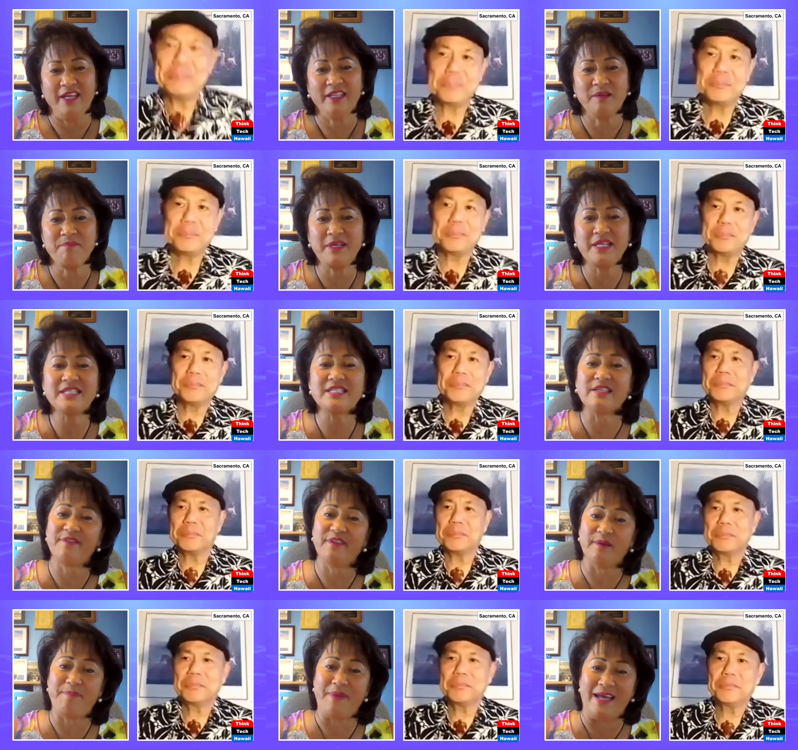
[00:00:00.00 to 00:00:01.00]
Speaker 1: in the midst
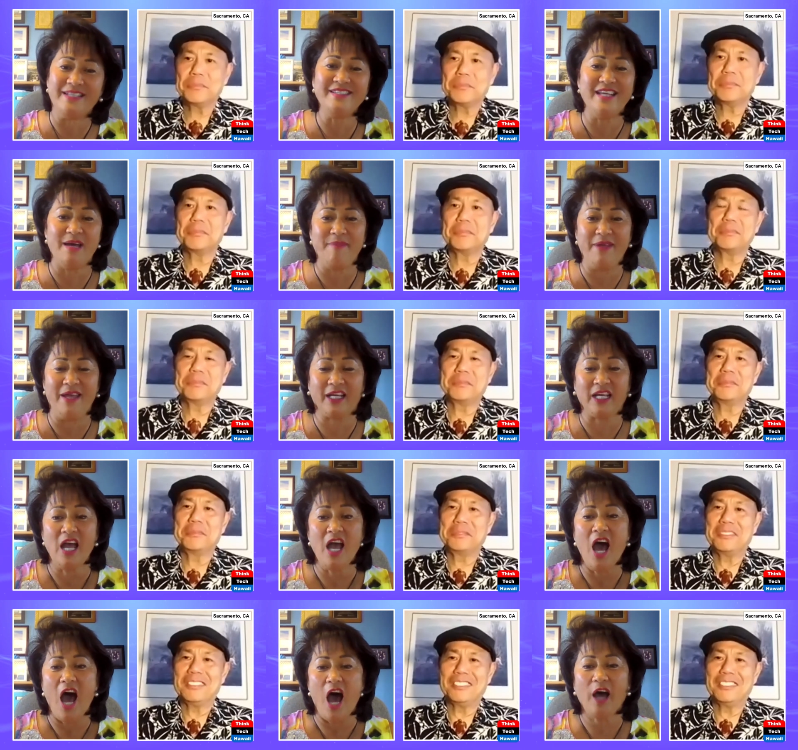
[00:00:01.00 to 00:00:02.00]
of the pandemic,
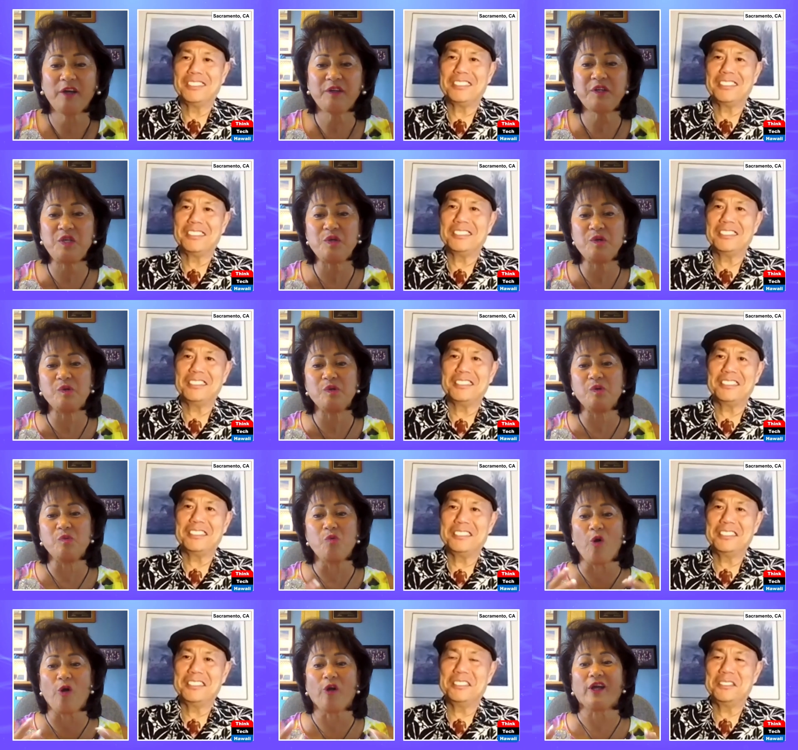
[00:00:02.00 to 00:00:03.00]
how do
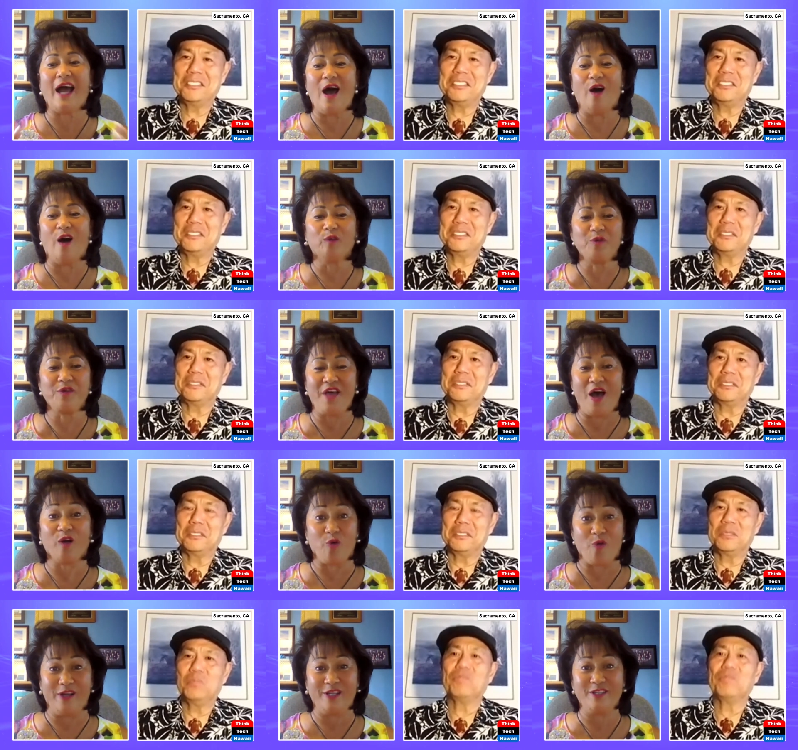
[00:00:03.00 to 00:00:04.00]
you work out
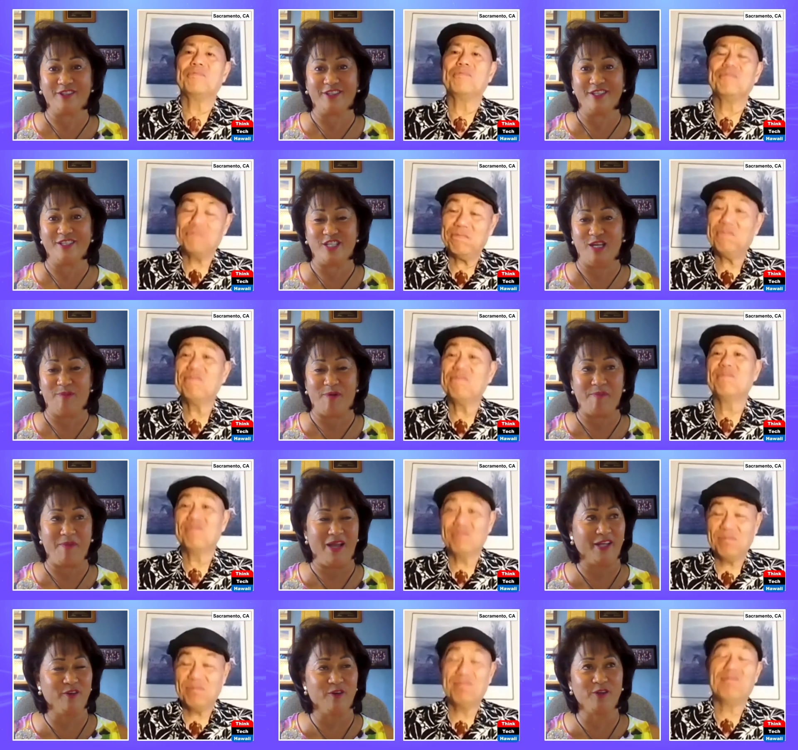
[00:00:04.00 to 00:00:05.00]
without going to the gym? I
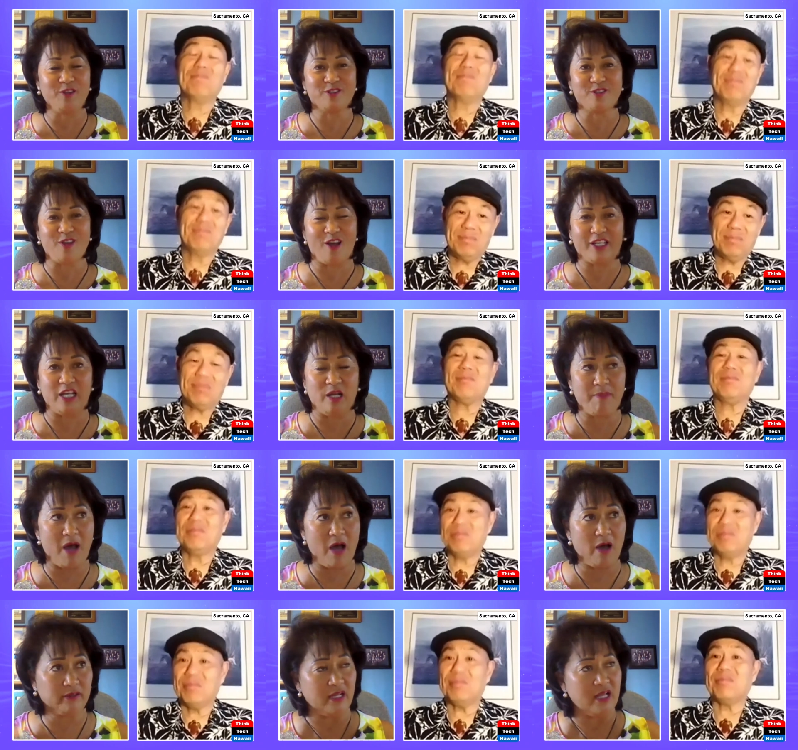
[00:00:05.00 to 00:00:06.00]
mean, I know you're talking
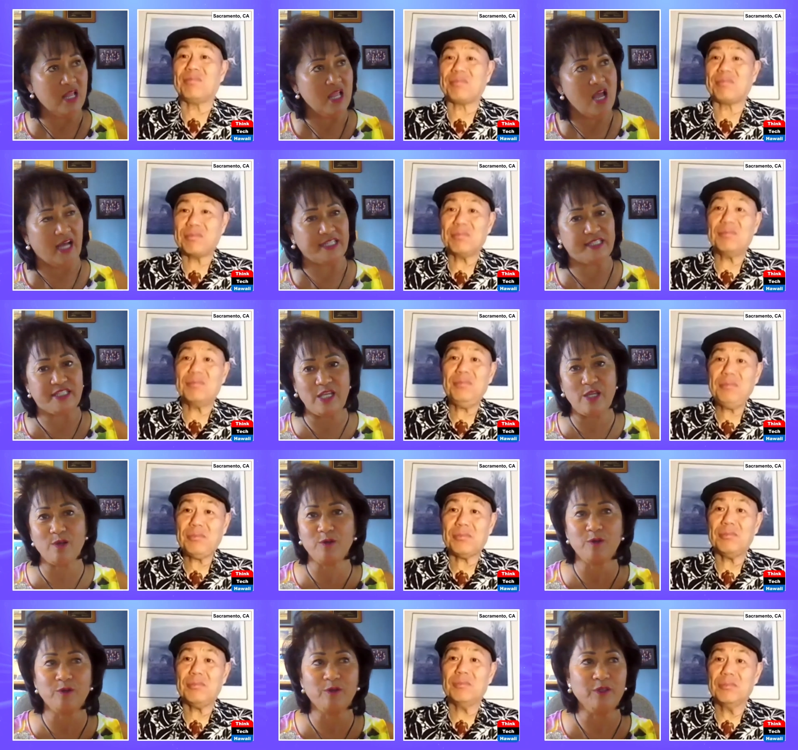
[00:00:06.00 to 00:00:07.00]
about. I see
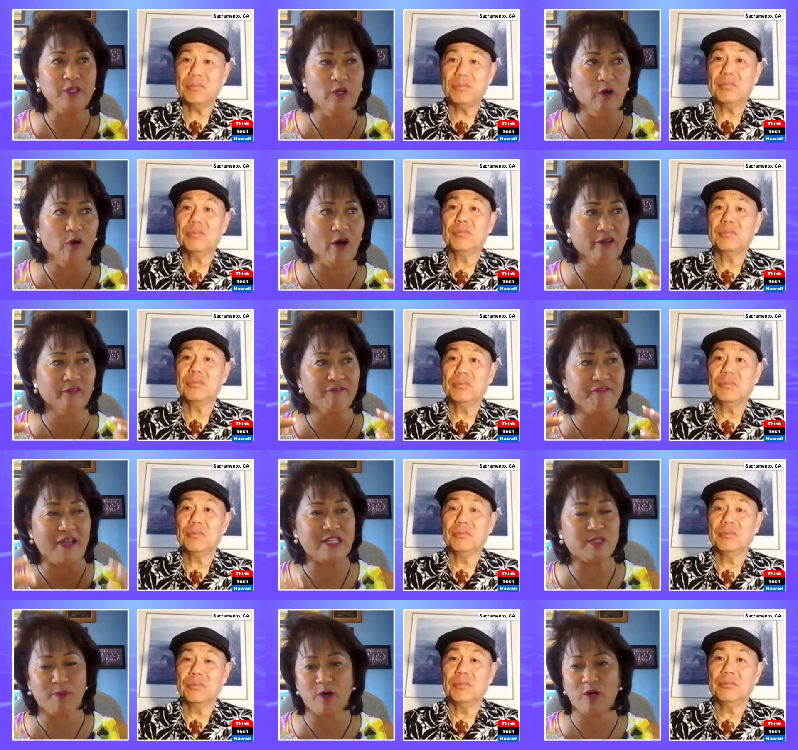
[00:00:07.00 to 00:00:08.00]
you, you know, on
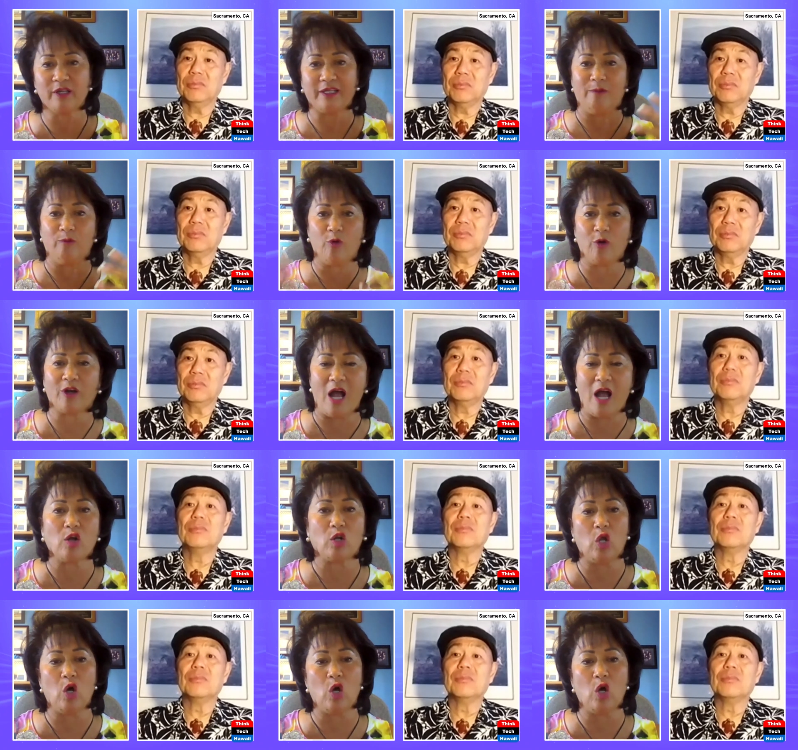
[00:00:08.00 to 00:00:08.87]
Facebook and workout